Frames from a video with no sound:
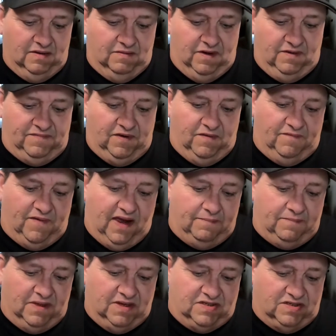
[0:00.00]
if you
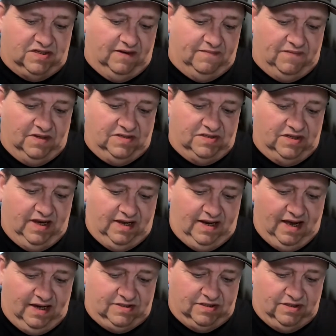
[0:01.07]
vape this stuff, they say it
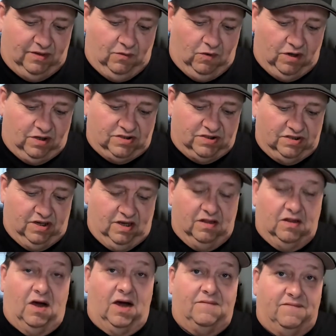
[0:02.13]
actually works a
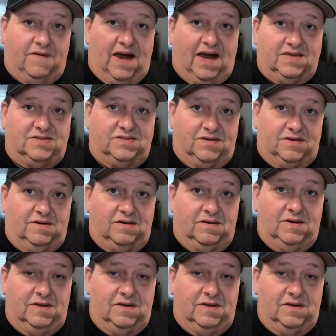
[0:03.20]
lot faster.